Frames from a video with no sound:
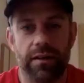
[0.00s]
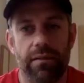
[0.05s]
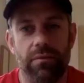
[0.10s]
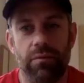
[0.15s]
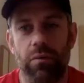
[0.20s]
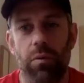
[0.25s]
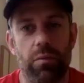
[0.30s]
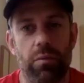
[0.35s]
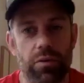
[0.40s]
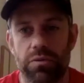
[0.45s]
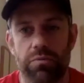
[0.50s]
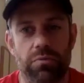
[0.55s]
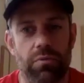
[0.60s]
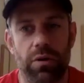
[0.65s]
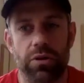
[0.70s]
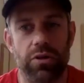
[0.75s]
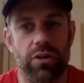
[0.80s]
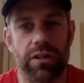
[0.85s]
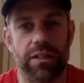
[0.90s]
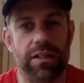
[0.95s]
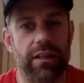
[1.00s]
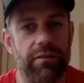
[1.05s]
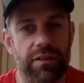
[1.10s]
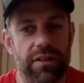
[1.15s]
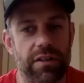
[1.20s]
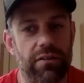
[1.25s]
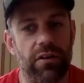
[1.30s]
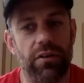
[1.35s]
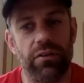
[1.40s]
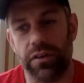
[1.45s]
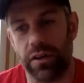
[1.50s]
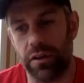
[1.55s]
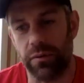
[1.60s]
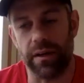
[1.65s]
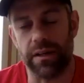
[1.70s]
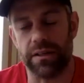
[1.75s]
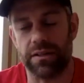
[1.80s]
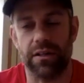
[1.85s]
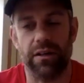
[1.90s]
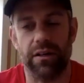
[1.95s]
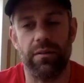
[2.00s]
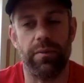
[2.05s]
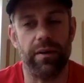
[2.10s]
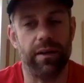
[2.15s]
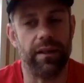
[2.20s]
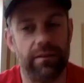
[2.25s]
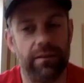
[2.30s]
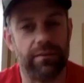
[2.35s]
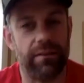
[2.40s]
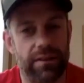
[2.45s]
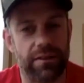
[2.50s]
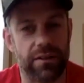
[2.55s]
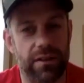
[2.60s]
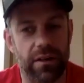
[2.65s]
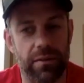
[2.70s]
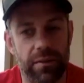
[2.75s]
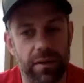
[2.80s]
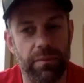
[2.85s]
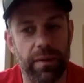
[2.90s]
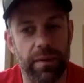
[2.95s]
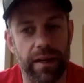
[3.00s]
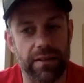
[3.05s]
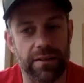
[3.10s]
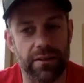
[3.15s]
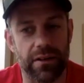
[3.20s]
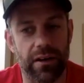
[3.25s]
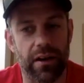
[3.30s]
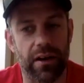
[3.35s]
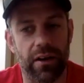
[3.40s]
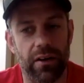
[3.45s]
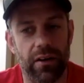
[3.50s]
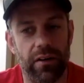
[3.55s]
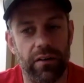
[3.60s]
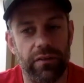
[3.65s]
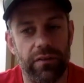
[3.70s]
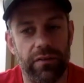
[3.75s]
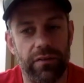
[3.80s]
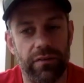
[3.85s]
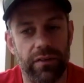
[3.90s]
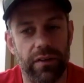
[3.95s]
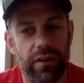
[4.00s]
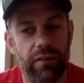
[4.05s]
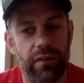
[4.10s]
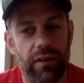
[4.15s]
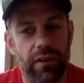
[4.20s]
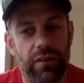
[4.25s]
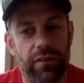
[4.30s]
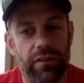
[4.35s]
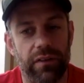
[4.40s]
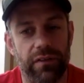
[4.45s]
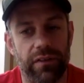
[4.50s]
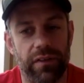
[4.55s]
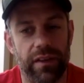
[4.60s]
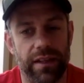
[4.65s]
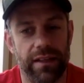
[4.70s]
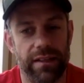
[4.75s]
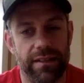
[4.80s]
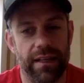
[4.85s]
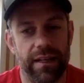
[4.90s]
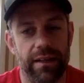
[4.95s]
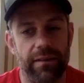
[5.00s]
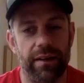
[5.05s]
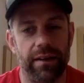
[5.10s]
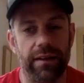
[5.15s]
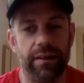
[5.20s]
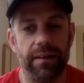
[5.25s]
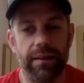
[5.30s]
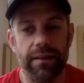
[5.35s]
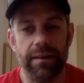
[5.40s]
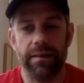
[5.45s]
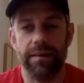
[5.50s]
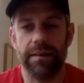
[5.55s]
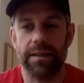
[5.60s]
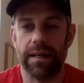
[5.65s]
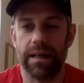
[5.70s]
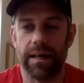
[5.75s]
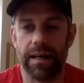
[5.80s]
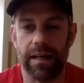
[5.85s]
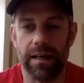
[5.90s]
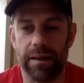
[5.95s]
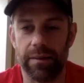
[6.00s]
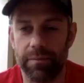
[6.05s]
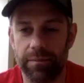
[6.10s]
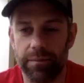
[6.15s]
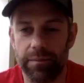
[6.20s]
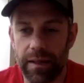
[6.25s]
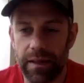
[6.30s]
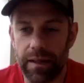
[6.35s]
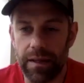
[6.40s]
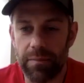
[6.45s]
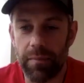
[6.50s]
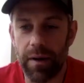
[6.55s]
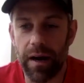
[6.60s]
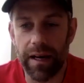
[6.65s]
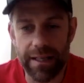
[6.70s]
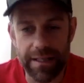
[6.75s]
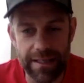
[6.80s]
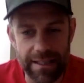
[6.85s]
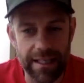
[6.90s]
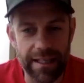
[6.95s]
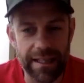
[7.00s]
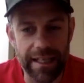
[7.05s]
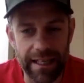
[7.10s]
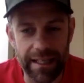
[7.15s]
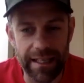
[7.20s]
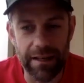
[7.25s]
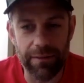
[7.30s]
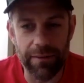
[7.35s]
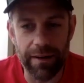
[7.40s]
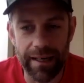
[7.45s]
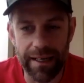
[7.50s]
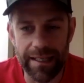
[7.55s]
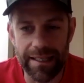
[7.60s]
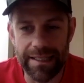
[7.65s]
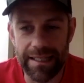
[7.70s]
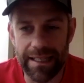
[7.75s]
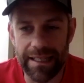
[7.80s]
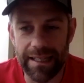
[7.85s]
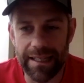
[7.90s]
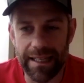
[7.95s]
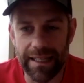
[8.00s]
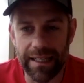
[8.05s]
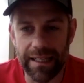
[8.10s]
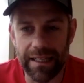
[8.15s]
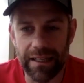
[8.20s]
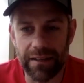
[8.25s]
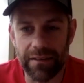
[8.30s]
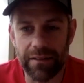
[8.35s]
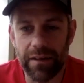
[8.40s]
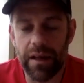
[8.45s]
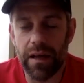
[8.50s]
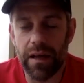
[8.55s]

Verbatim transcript: what should what should a 70 year old do well it's going to be it's going to be based on a lot of a lot of different things anyway um, yeah. Michael said thank you. Andy said thank you.